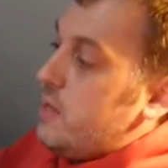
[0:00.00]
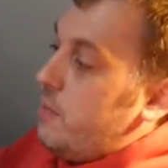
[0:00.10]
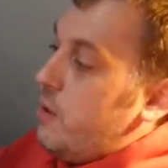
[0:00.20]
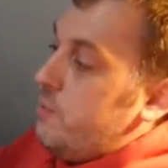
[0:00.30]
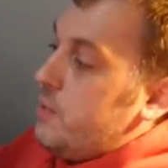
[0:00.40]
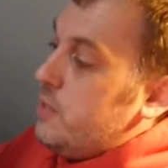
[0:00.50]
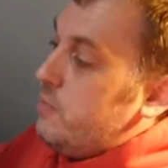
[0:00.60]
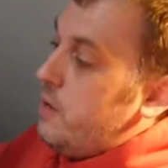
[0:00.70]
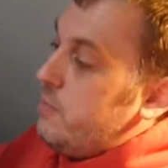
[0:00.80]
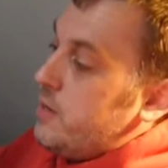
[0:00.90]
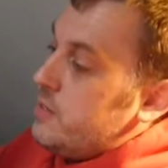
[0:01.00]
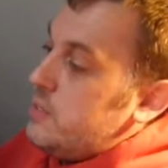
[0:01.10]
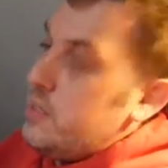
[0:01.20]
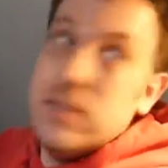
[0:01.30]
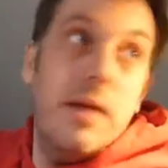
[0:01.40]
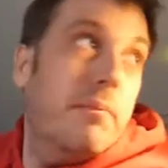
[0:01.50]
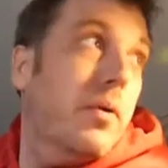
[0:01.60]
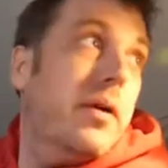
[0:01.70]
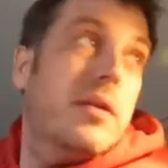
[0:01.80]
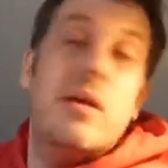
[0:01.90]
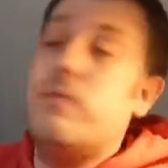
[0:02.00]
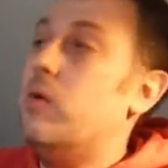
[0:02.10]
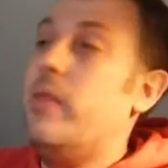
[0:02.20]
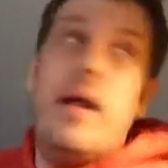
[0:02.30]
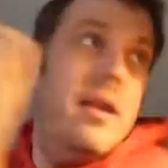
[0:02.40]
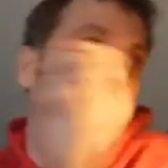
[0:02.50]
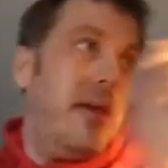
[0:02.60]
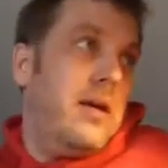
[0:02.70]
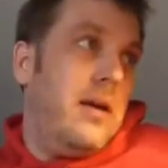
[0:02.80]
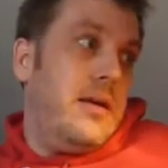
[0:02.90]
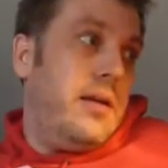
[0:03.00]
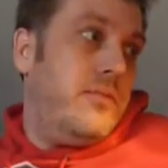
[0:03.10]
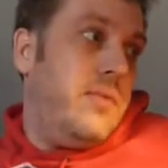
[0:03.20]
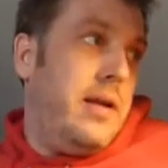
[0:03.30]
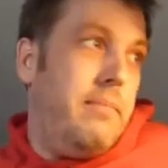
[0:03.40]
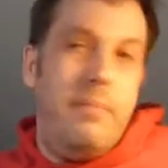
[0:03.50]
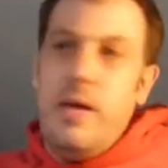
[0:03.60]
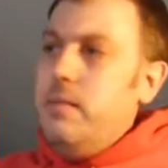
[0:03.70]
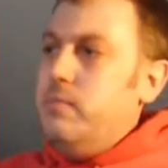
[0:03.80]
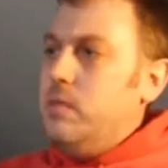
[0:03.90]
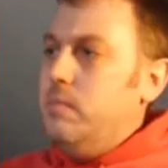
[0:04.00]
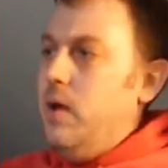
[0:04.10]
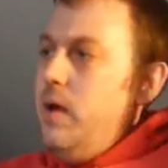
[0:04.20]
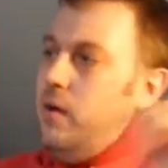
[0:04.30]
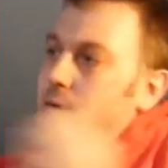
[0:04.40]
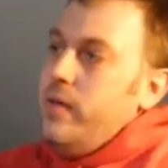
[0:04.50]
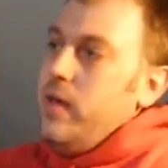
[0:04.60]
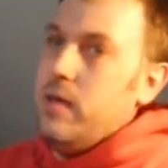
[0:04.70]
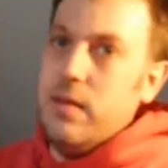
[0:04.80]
I'm hoping you might be able to see it at some point, because I've got that light. Let's really beam some light off it.